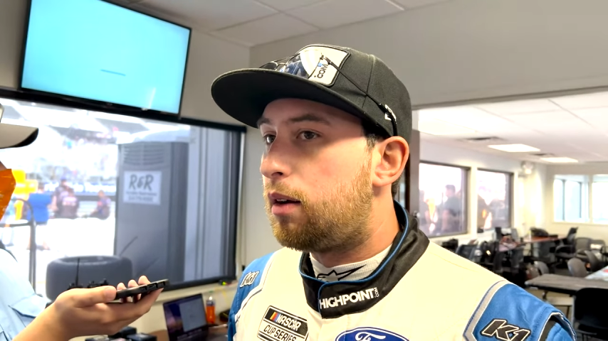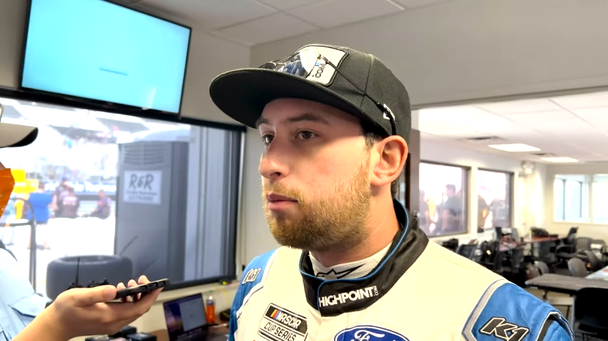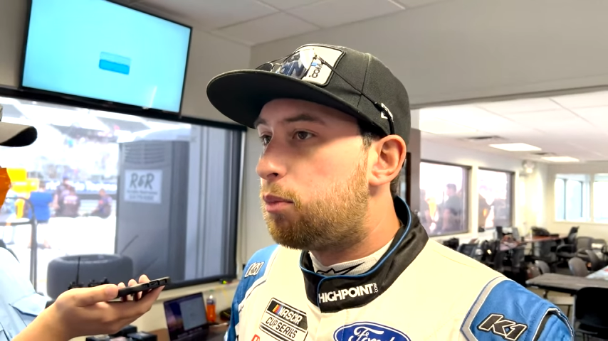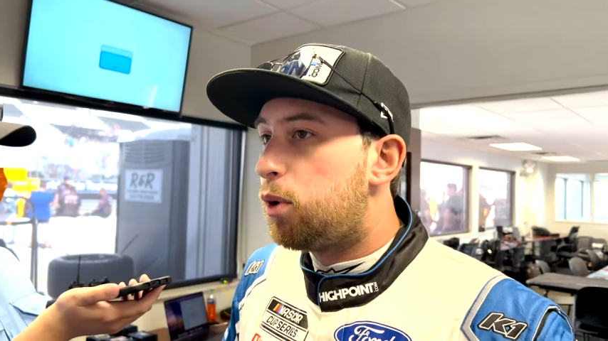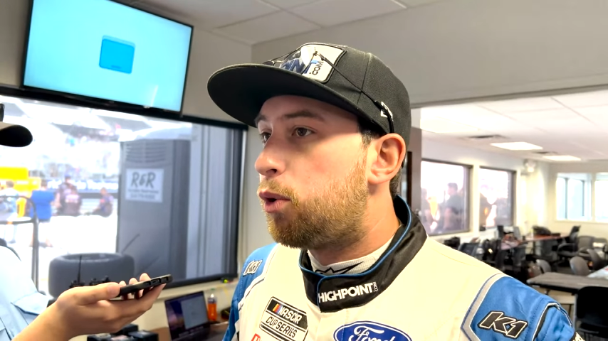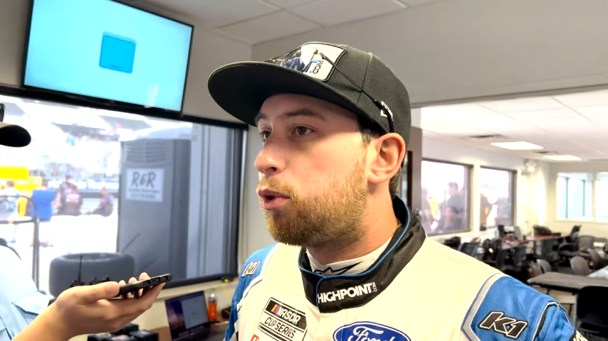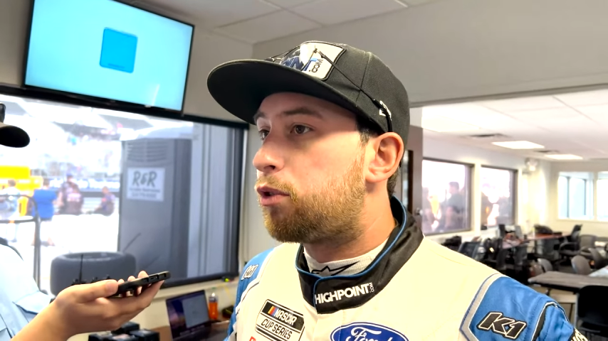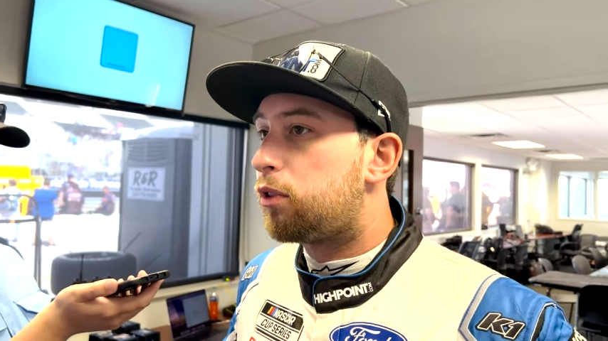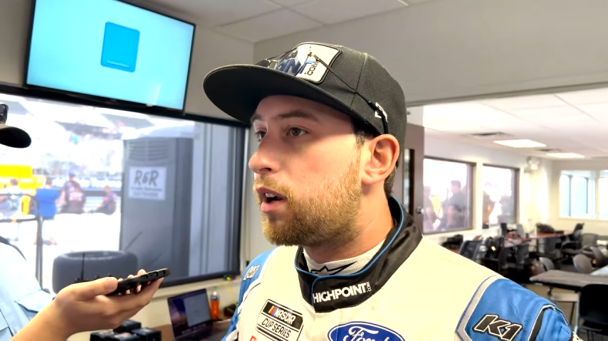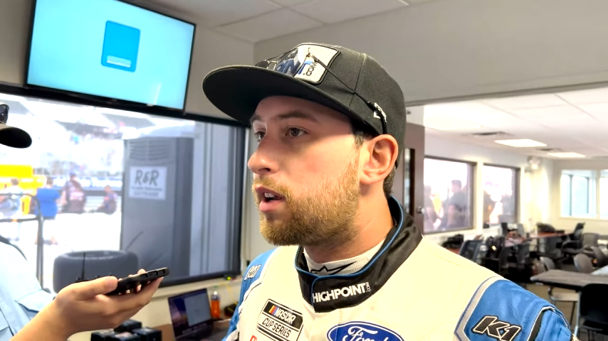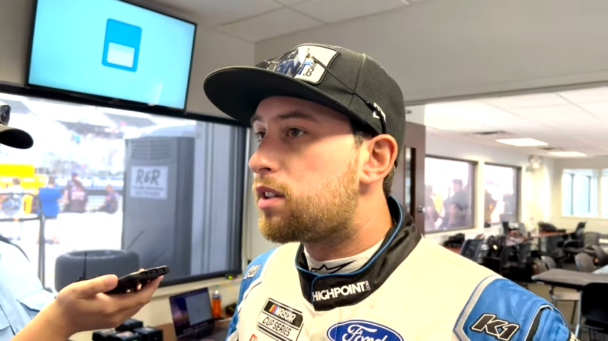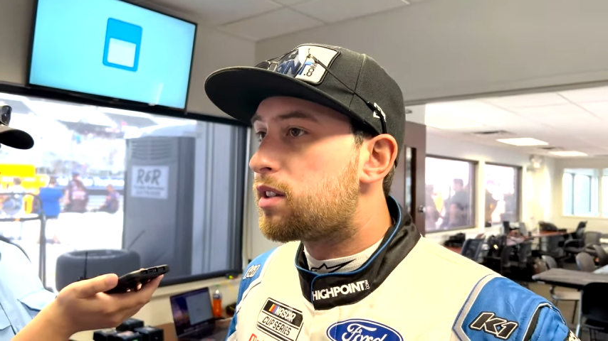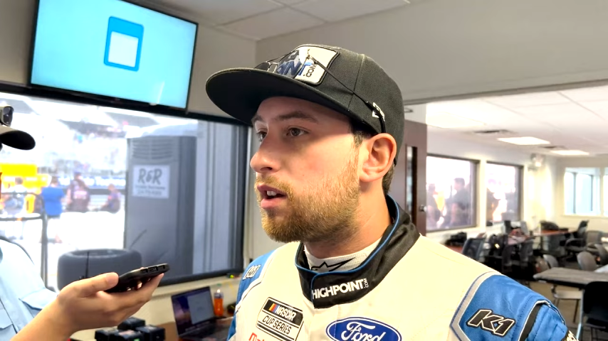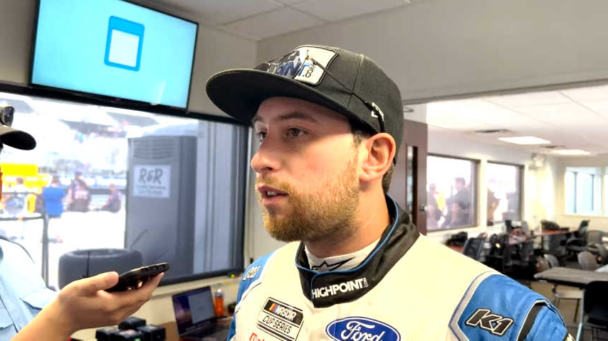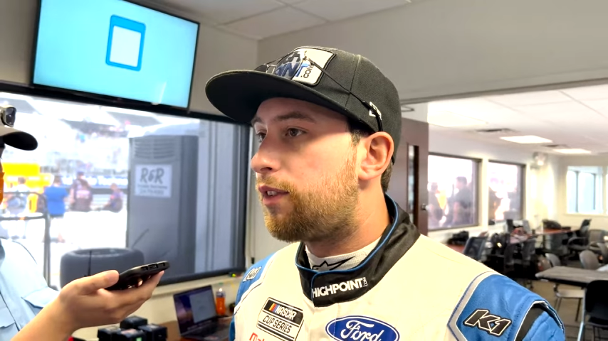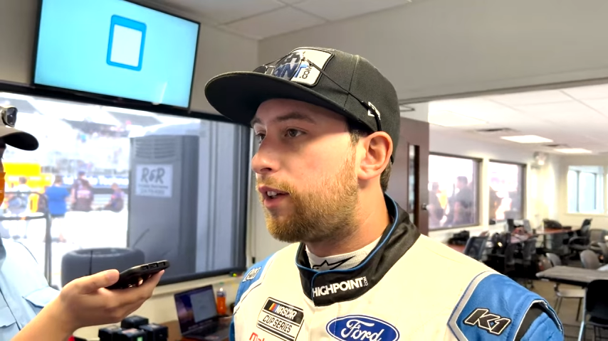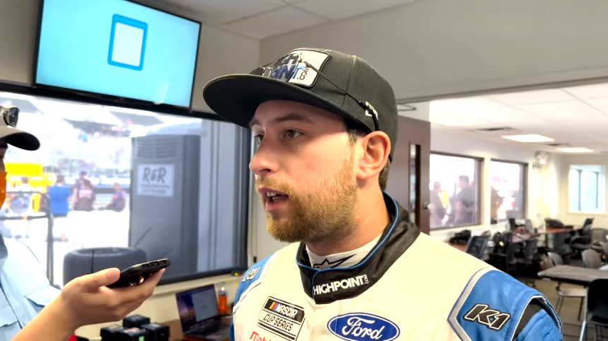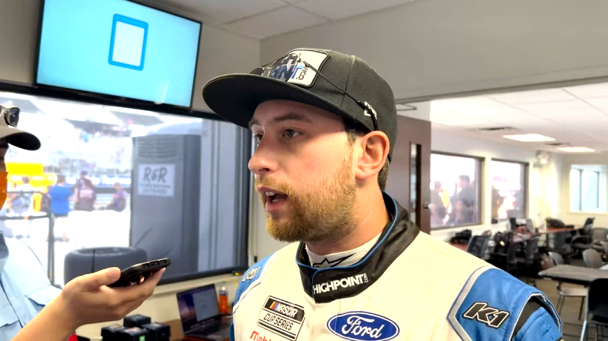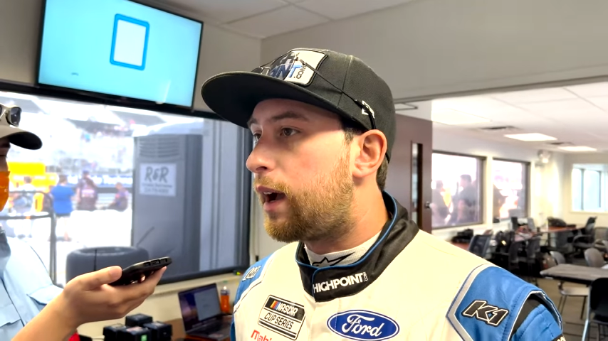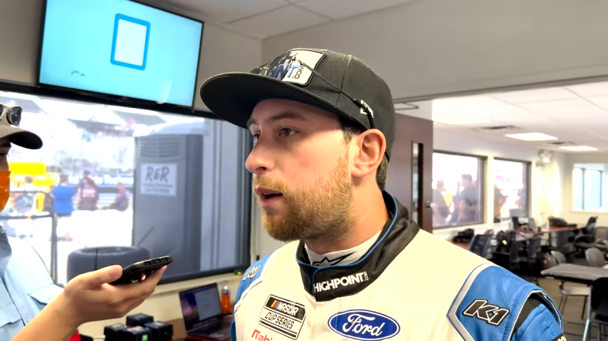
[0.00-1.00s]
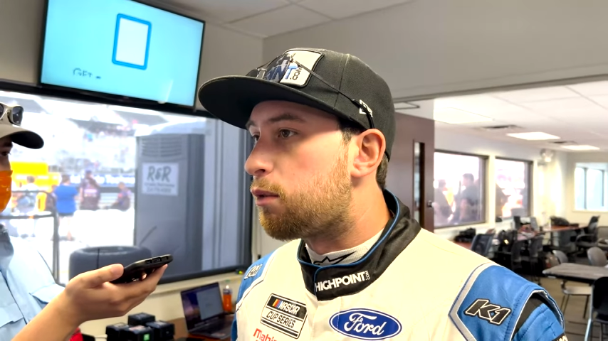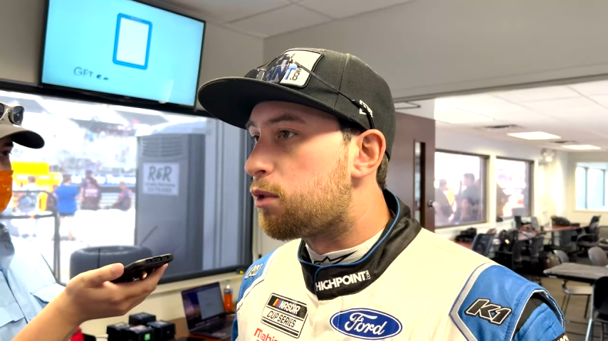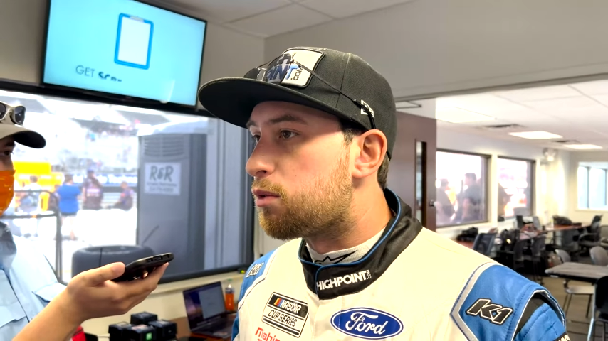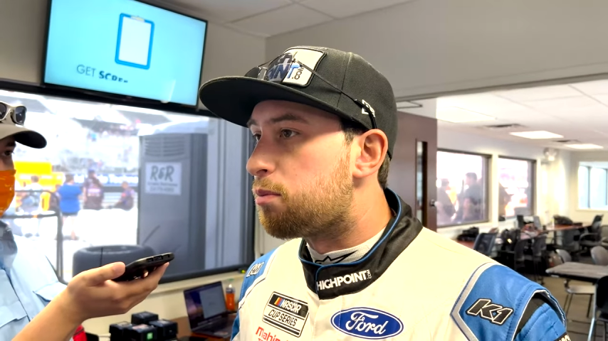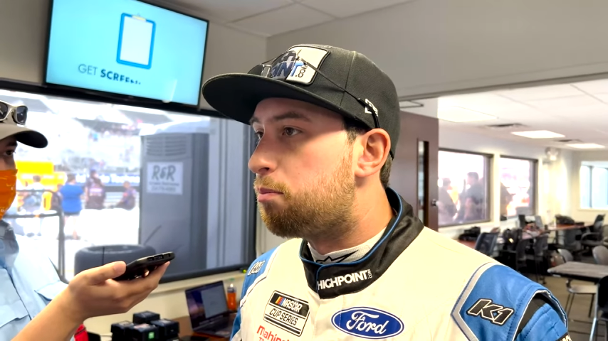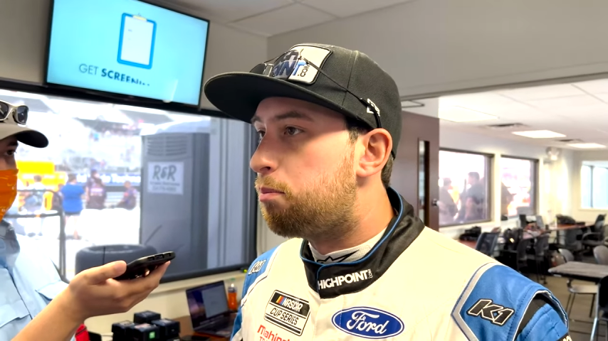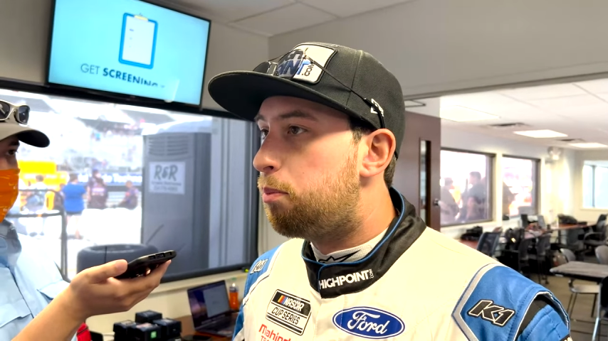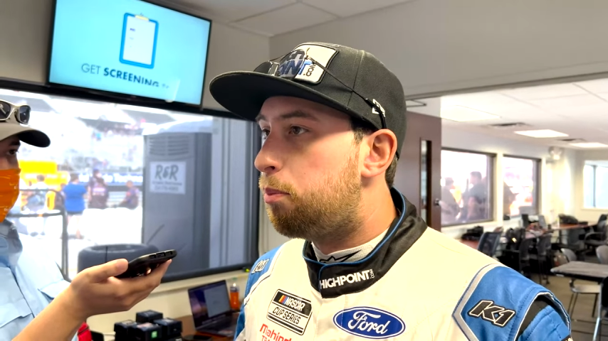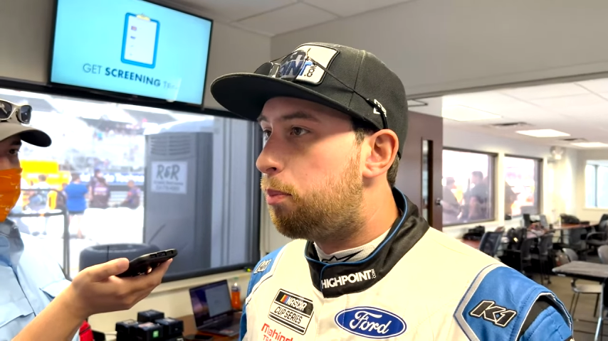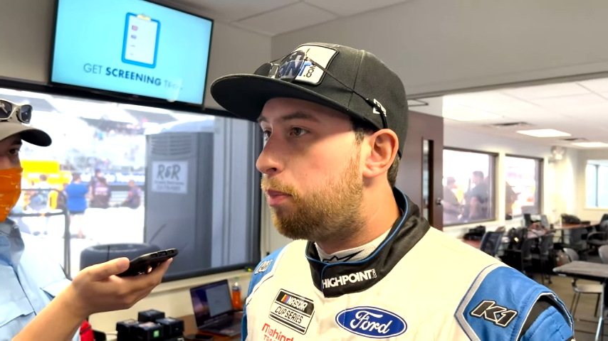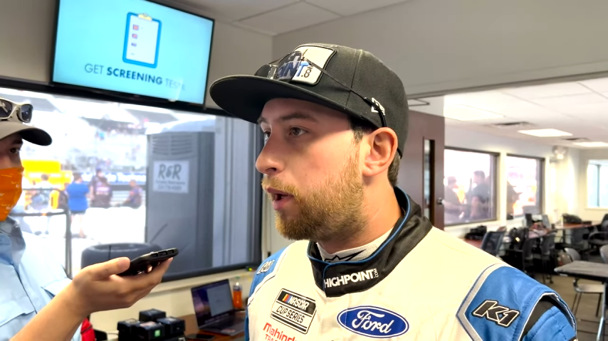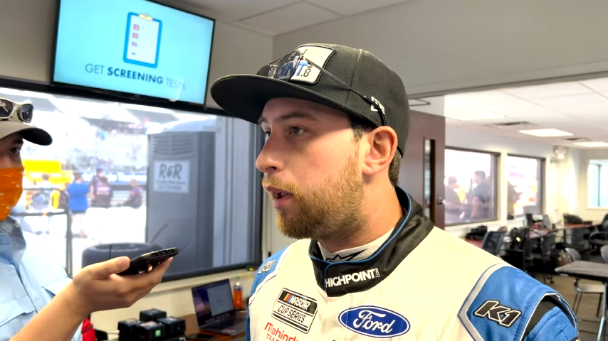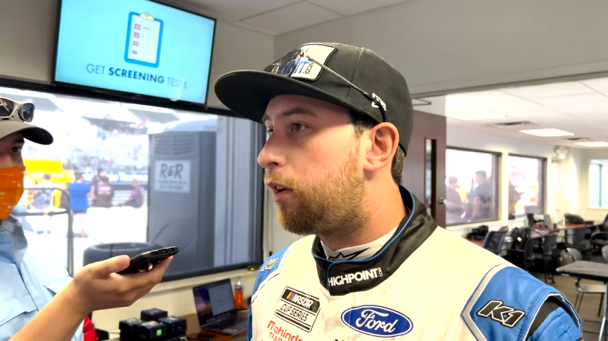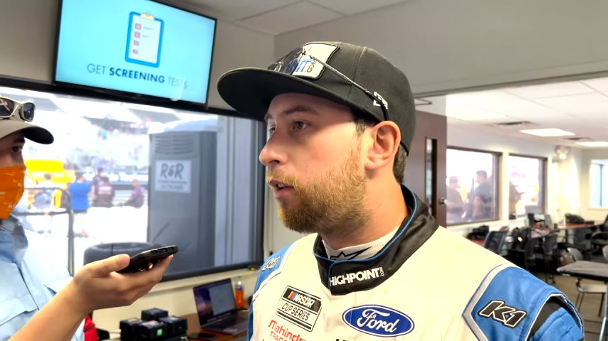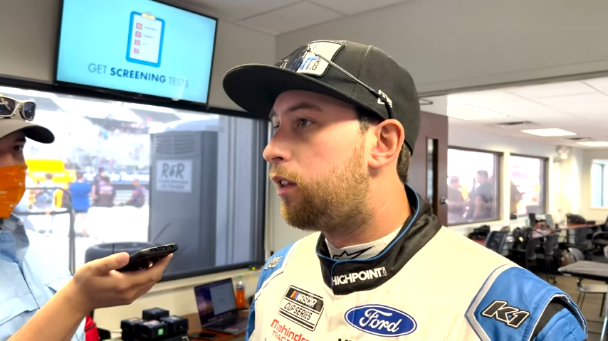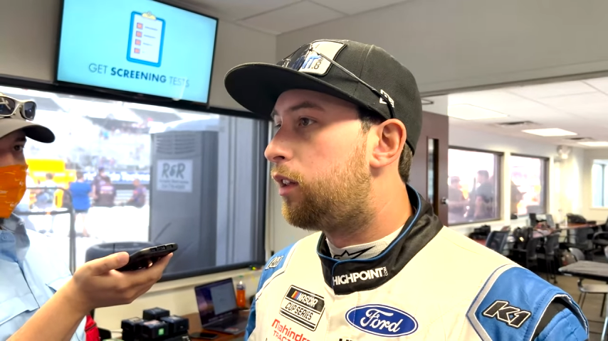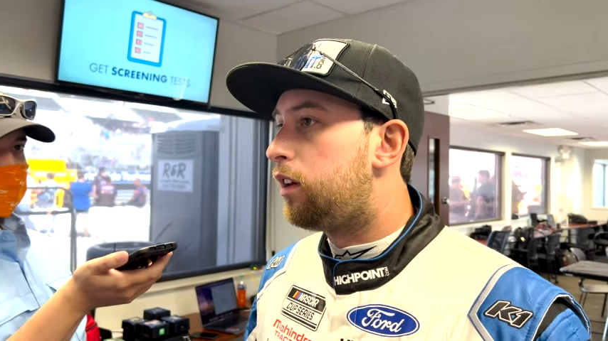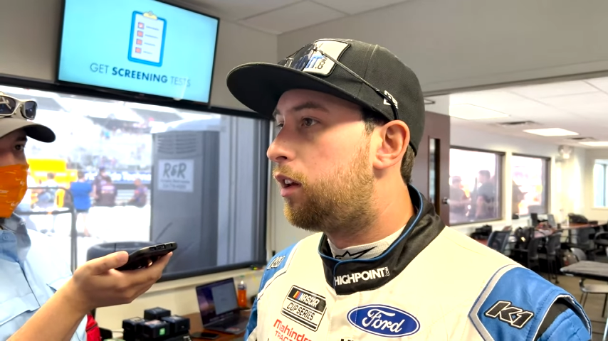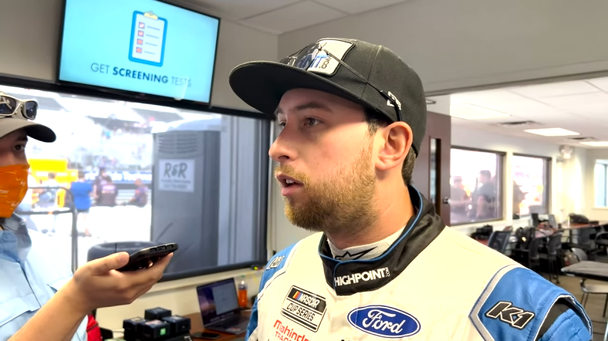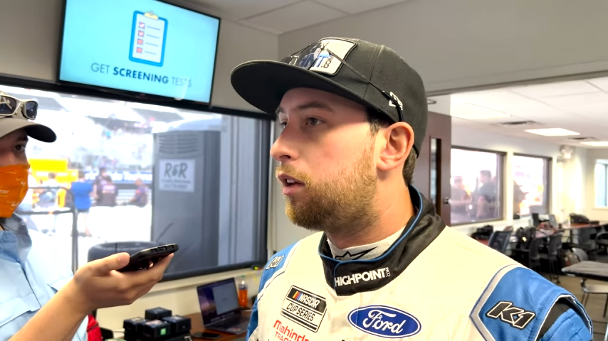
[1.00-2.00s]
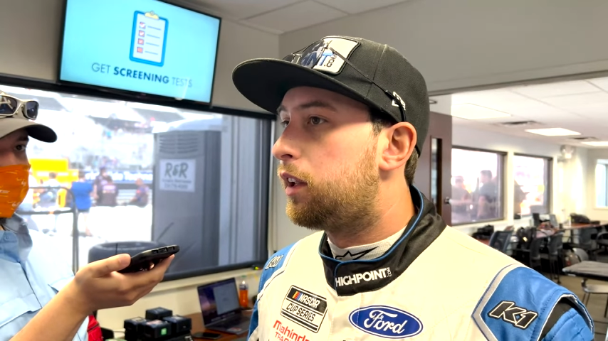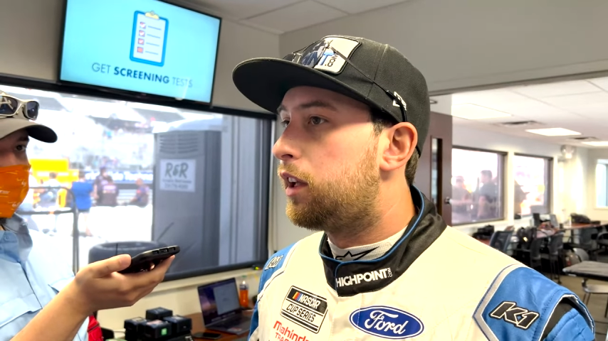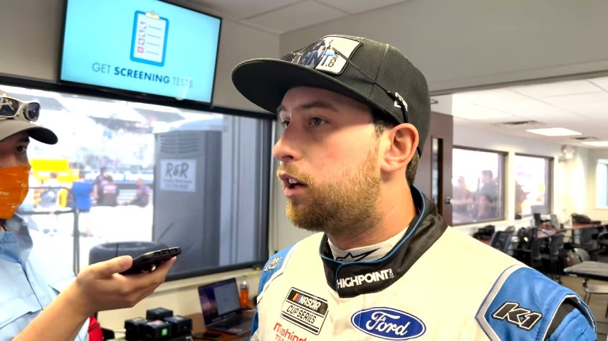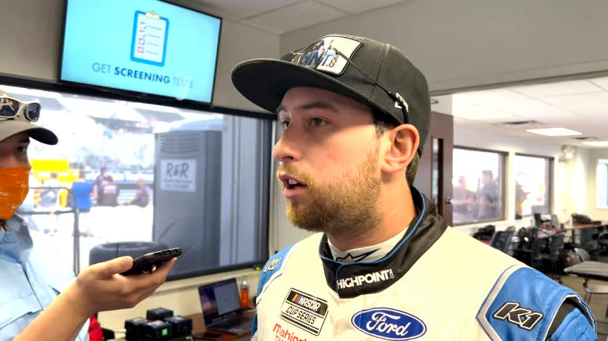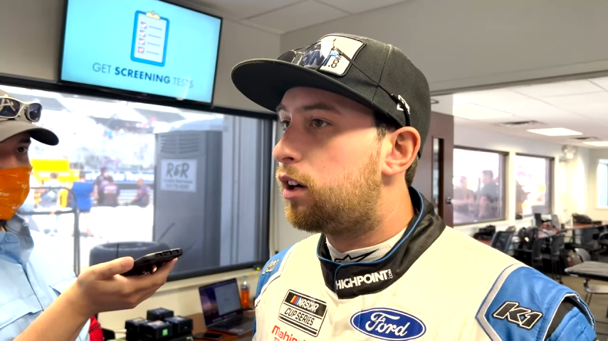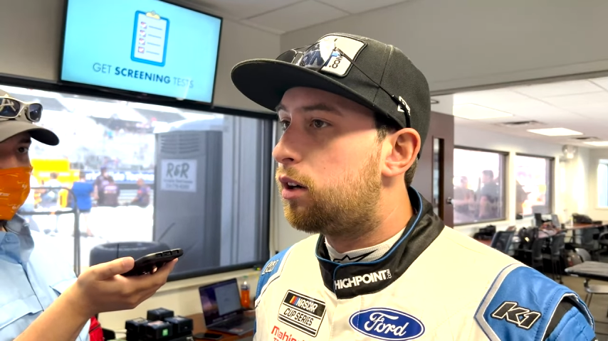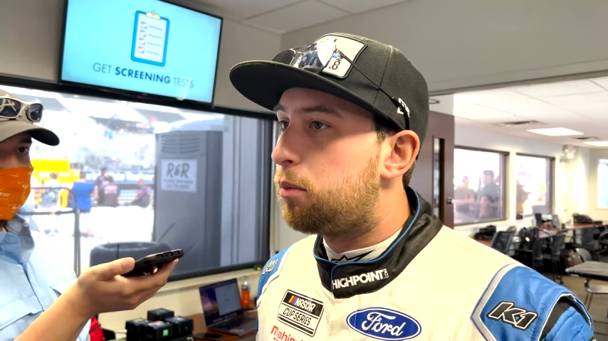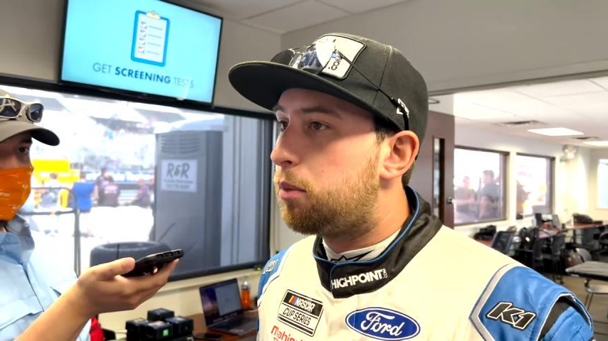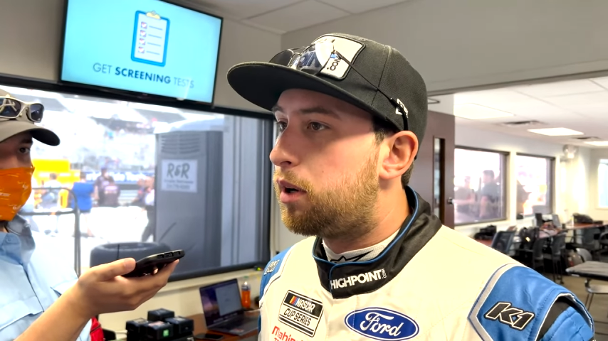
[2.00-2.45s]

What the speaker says: both races, I felt like I was better than the leader,